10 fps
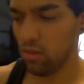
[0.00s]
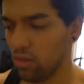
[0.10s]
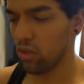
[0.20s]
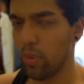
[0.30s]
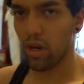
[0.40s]

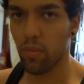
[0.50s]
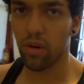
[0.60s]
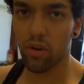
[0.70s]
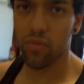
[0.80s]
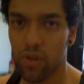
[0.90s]
go pick up my
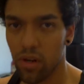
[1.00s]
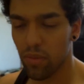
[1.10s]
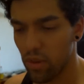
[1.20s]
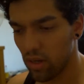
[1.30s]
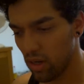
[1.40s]
girlfriend in a
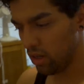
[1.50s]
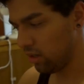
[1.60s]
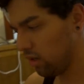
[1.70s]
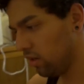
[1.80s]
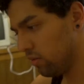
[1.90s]
bit,
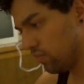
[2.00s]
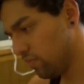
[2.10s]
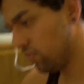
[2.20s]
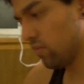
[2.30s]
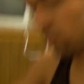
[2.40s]
and I'm
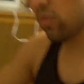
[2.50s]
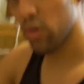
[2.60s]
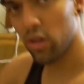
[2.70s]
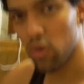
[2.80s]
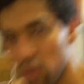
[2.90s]

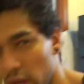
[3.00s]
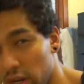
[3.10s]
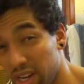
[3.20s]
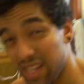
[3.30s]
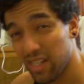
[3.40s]
gonna go ahead
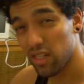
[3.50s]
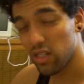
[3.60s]
and eat